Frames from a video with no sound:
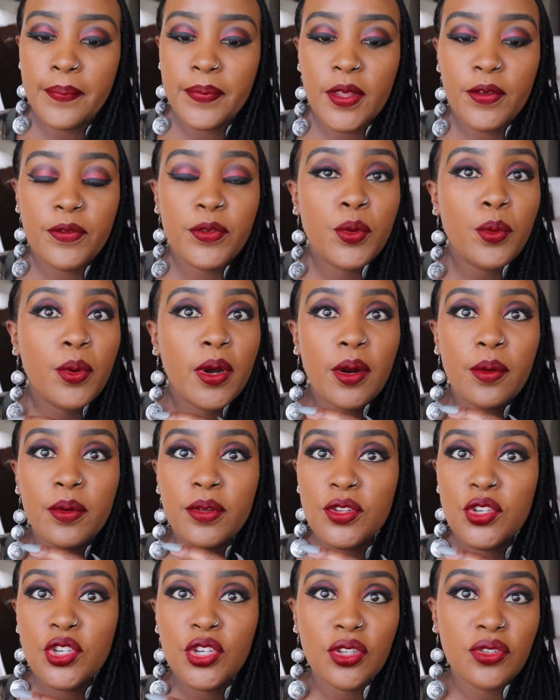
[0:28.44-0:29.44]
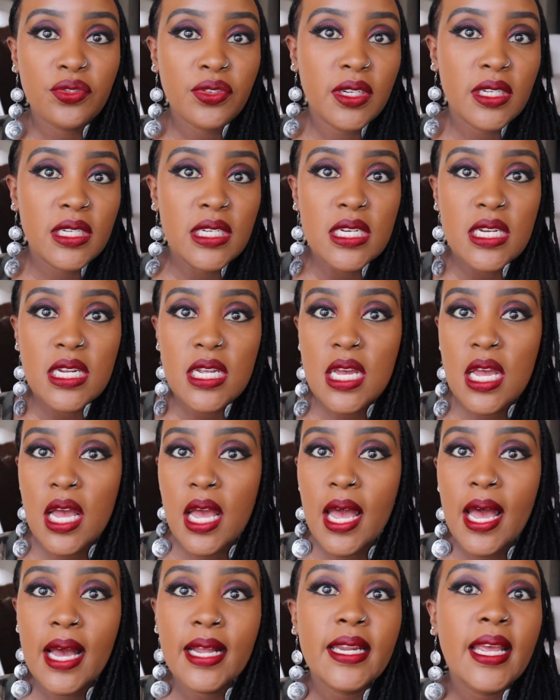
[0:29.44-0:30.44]
if you work with children
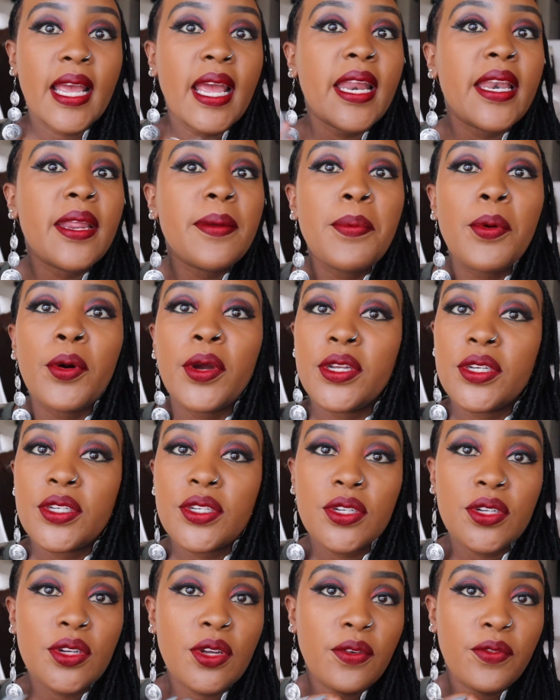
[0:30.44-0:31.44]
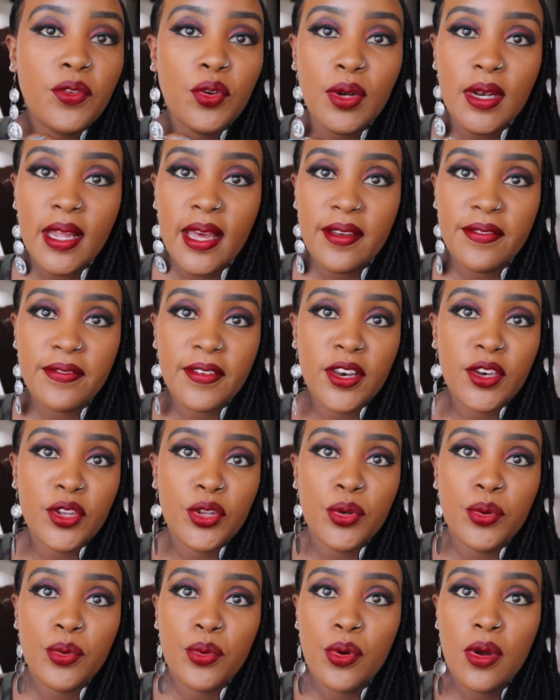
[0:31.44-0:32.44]
at any point of your life
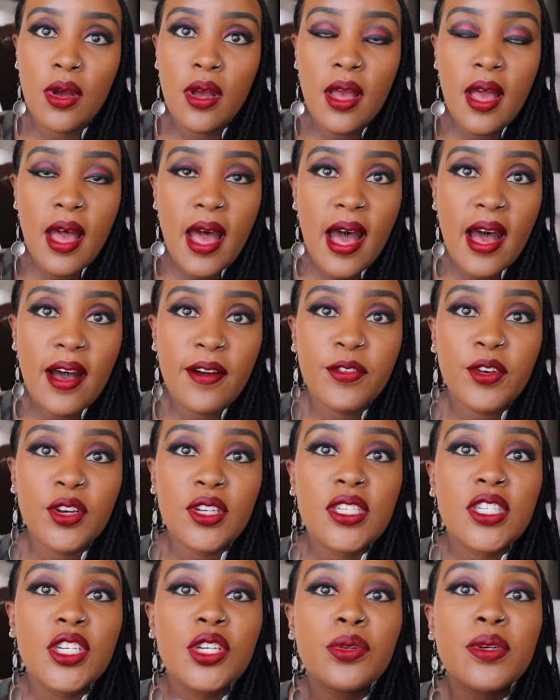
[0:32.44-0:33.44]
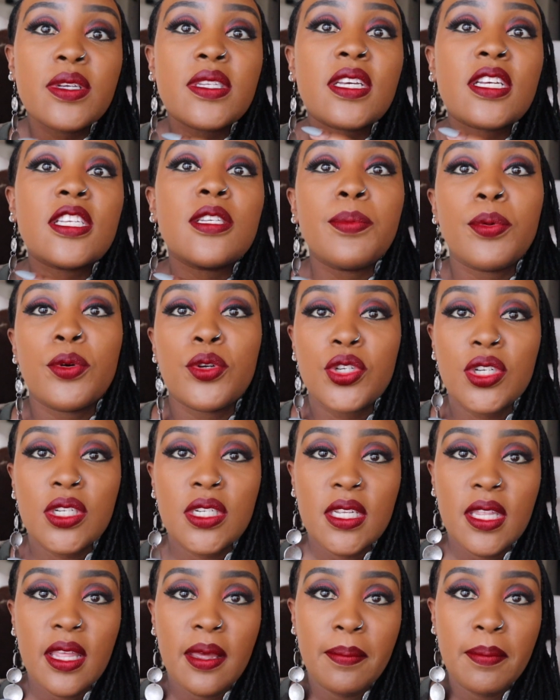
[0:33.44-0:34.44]
and you have continuous exposure
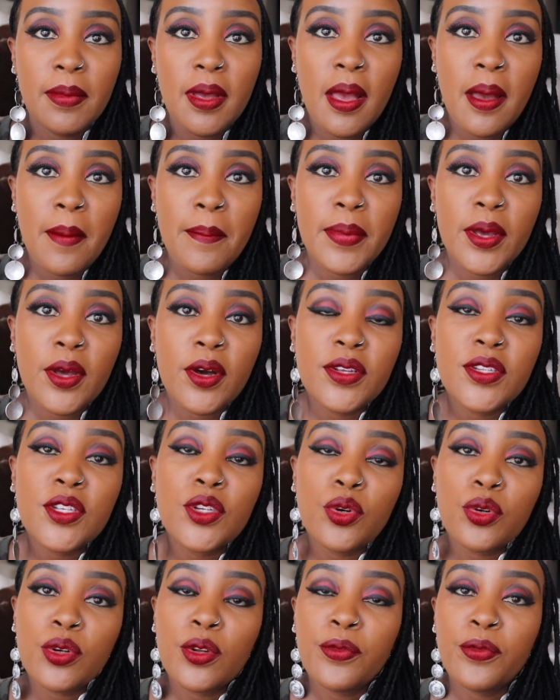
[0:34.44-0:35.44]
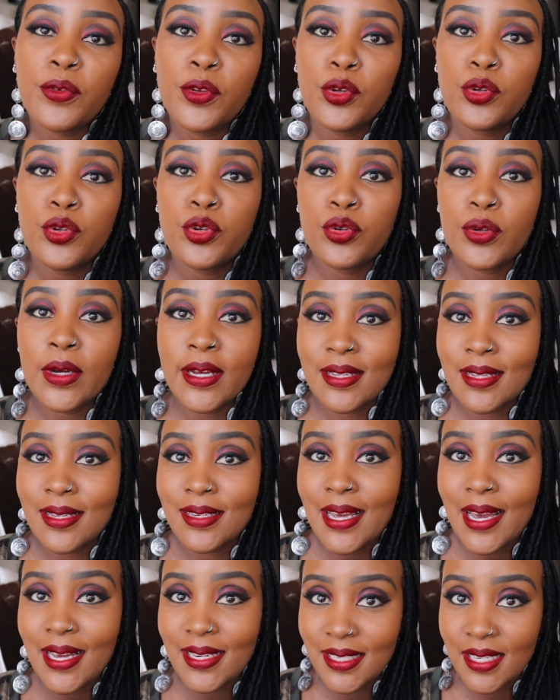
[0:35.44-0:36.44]
to them. Because in order for you to
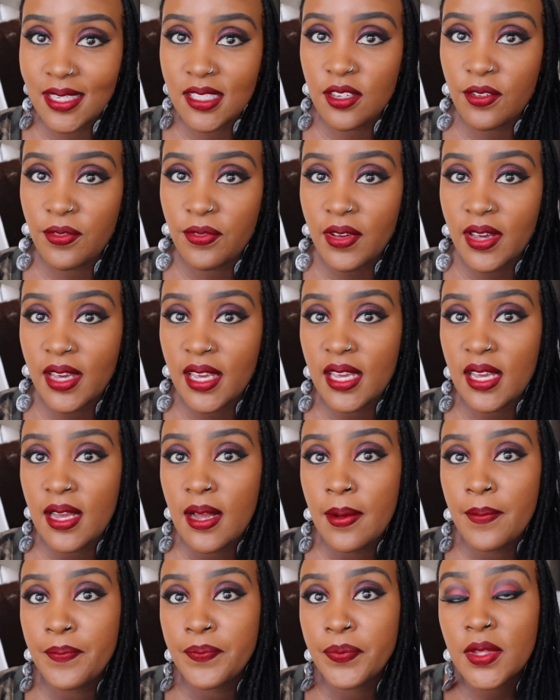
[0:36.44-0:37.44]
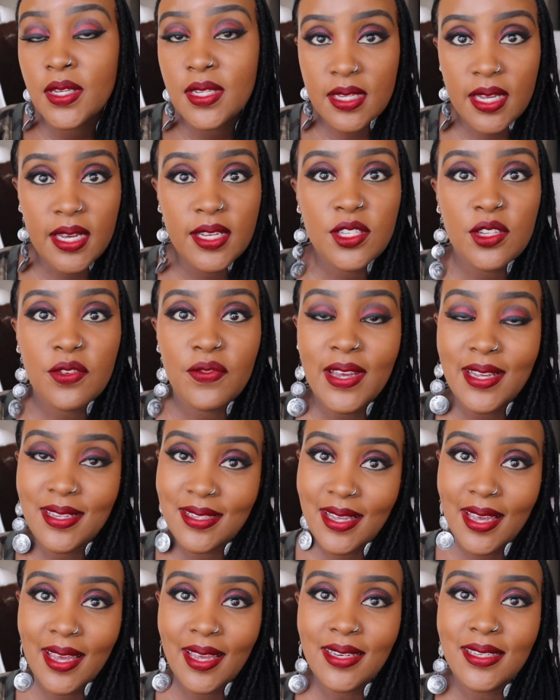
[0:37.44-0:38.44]
identify signs of
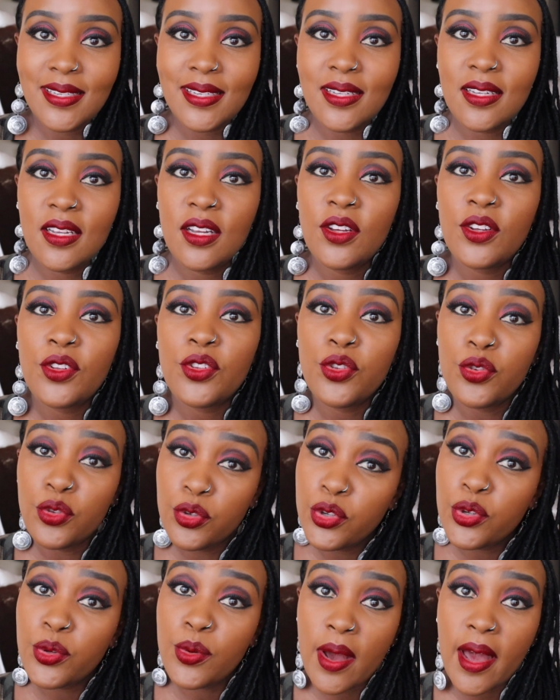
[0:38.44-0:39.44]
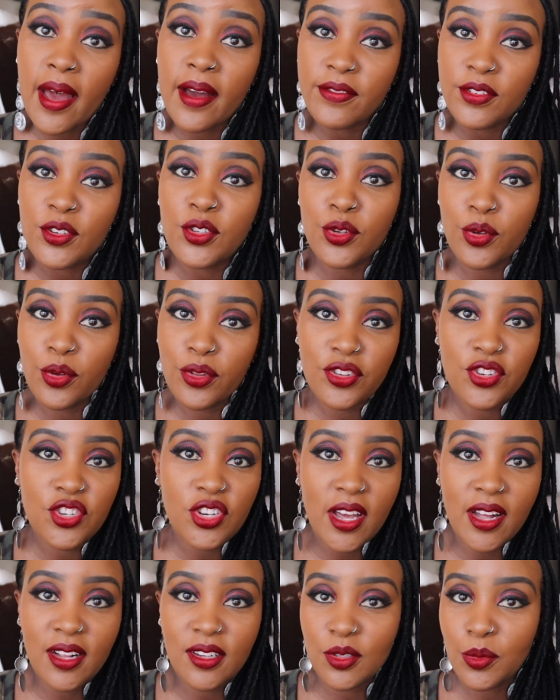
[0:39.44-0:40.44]
anxiety, you do have to know the
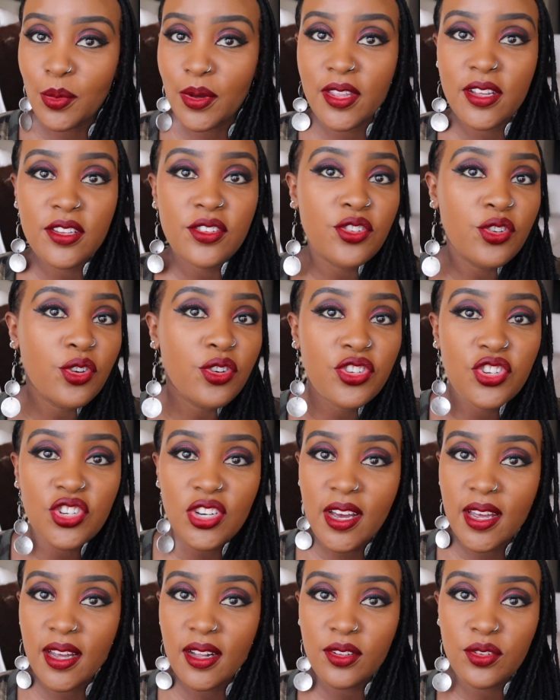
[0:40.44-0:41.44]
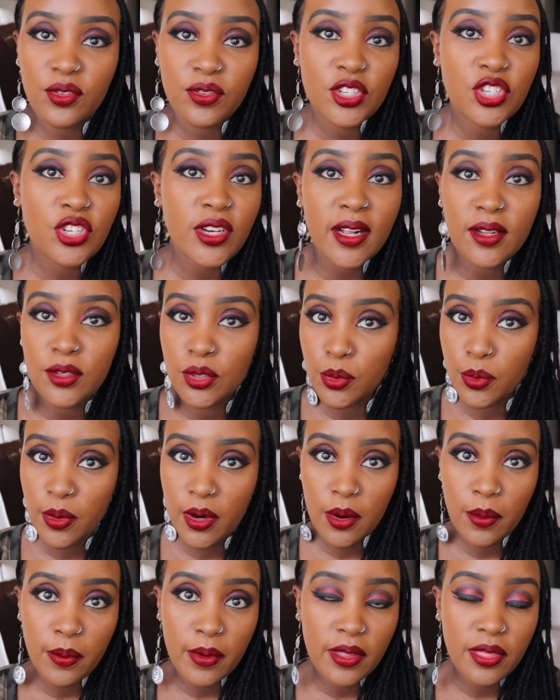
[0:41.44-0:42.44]
child, whether it's your child or a child you
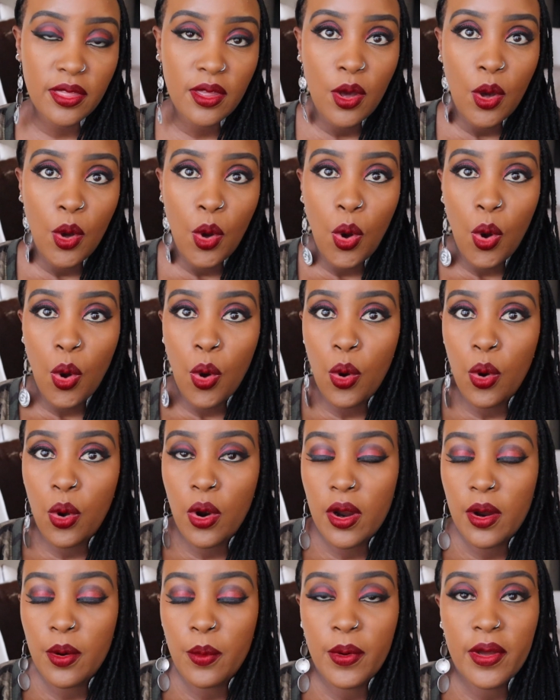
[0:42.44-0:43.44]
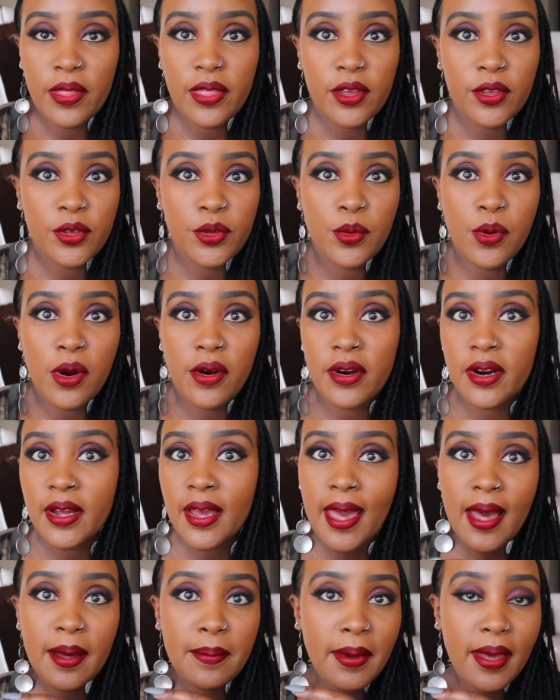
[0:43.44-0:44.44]
work with, or whether you are a
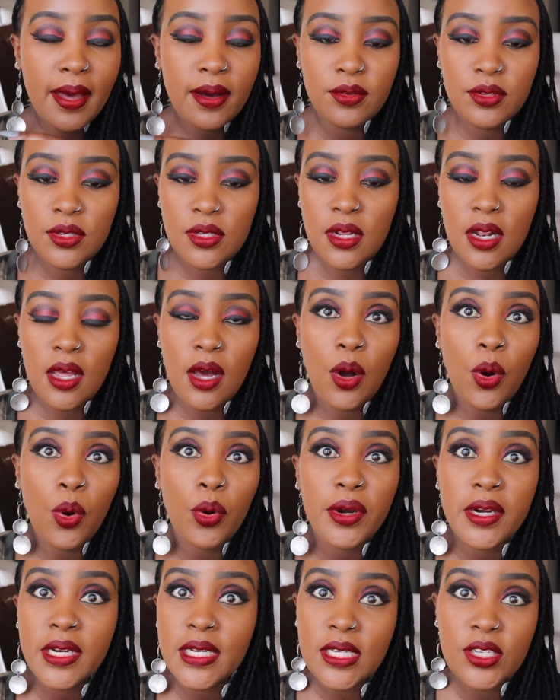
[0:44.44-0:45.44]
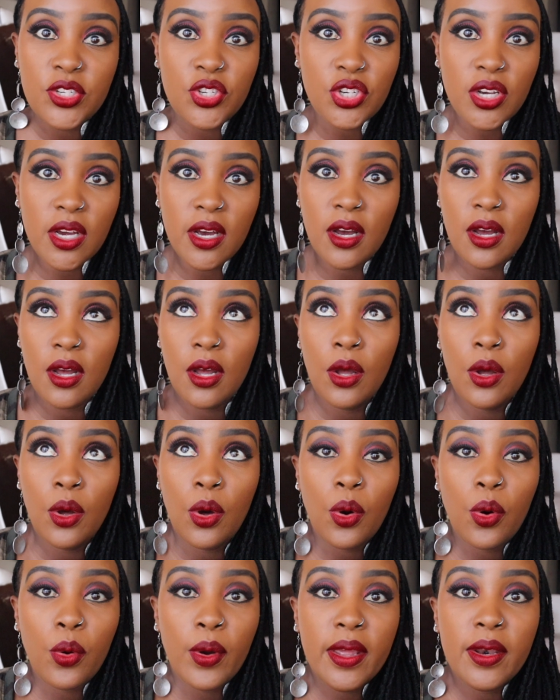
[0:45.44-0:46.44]
camp counselor or a teacher
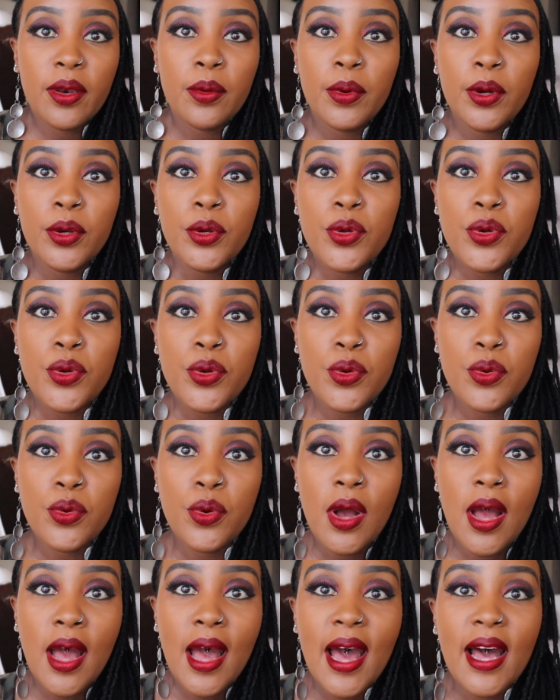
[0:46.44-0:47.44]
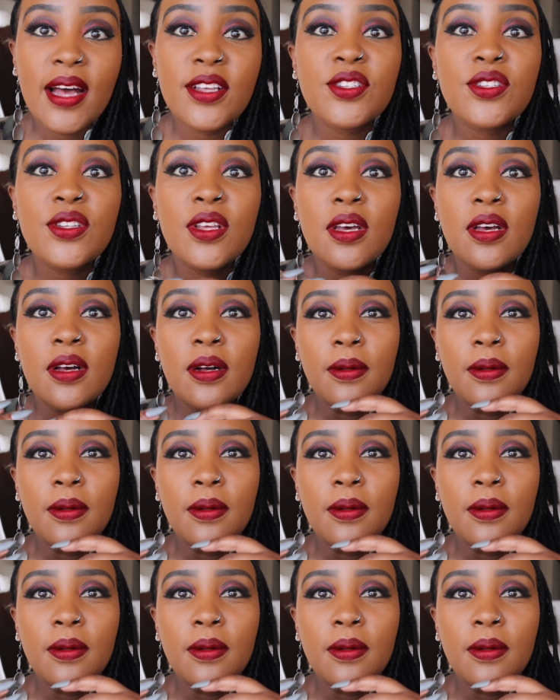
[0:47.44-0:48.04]
or anyone who has